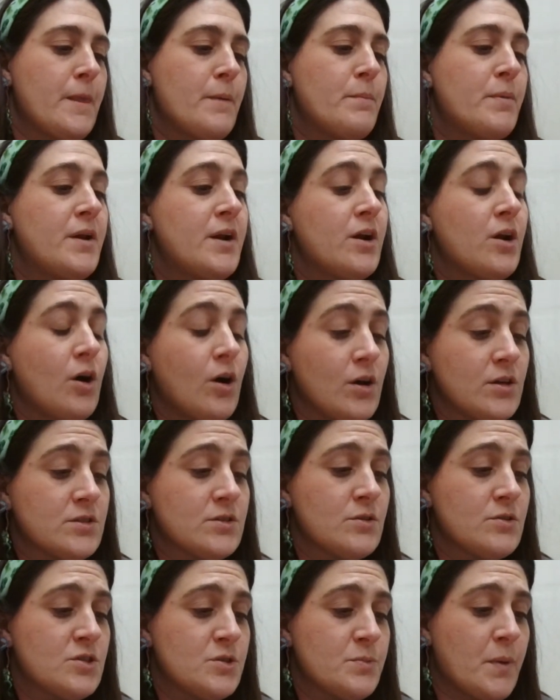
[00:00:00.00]
but it
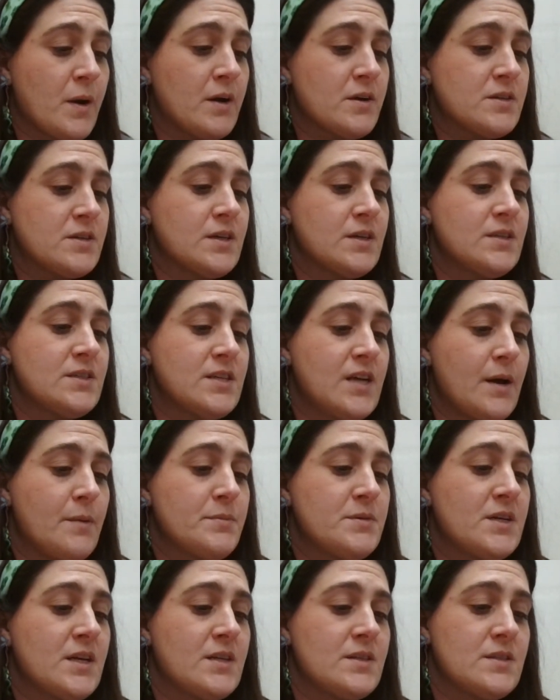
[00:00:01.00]
also sparked
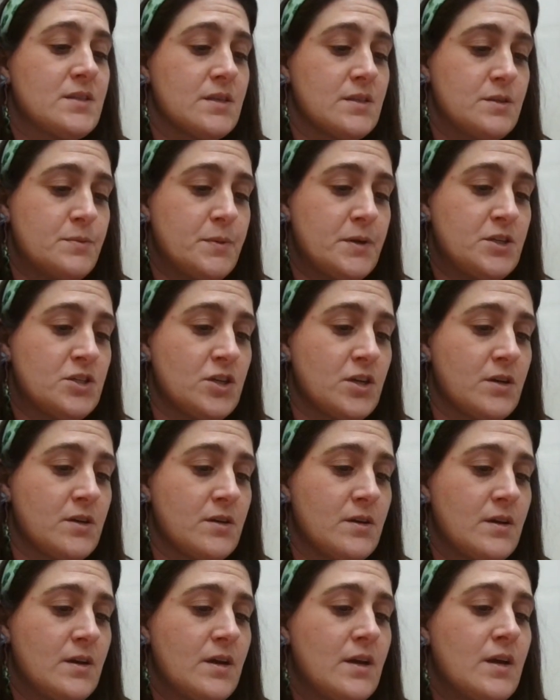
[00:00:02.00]
contempt and suspicion.
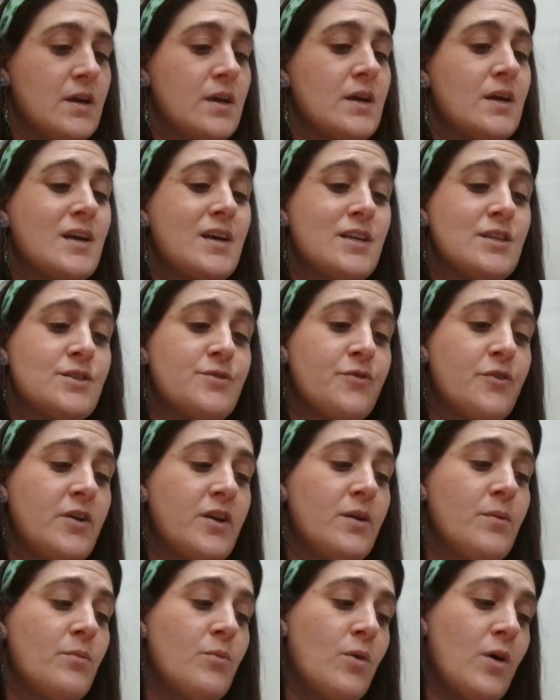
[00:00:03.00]
His
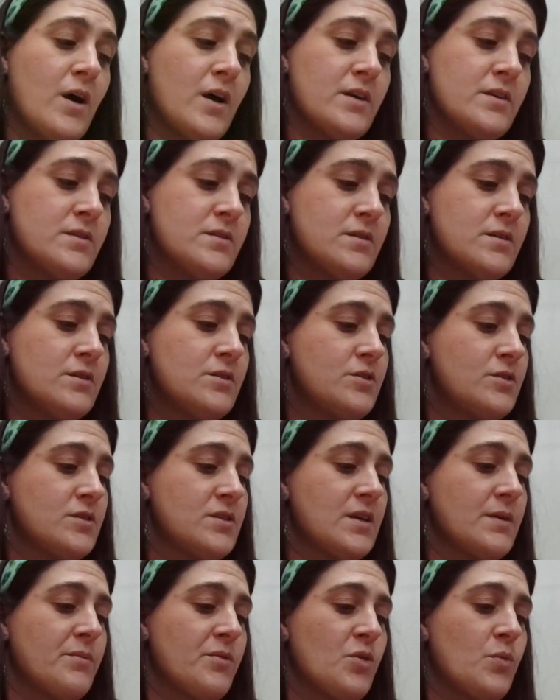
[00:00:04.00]
freedom was, to
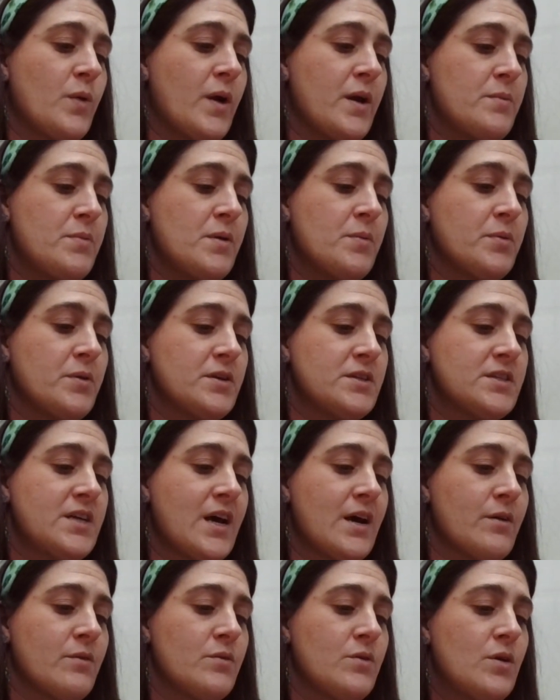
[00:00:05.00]
some of the white people in
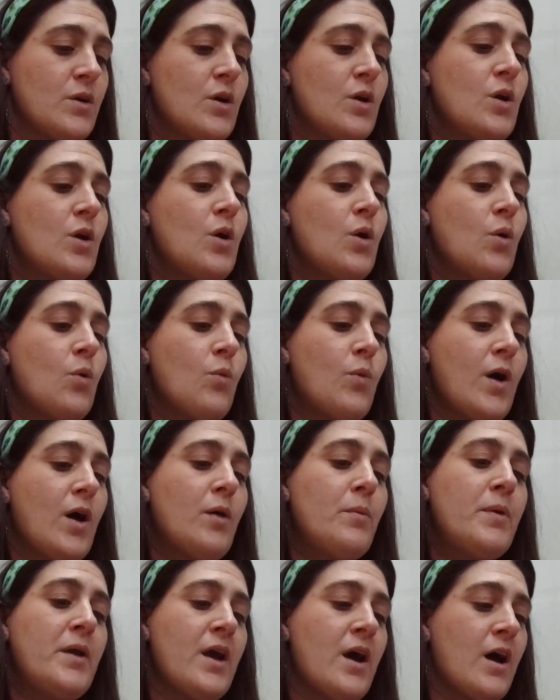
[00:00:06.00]
town,
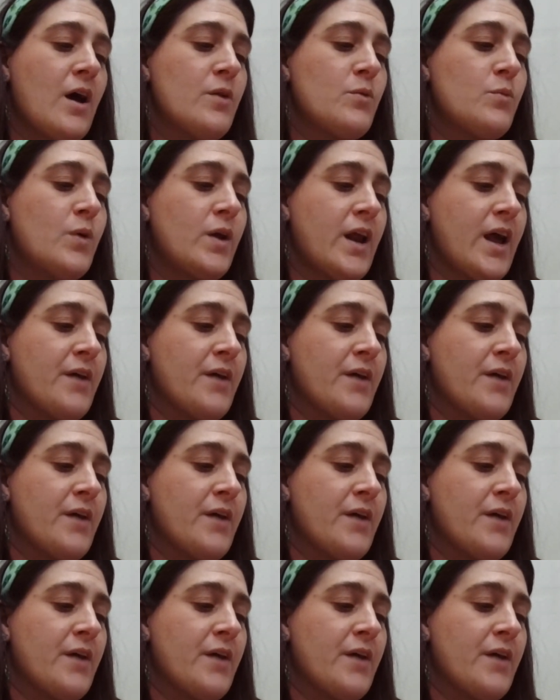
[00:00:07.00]
well beyond what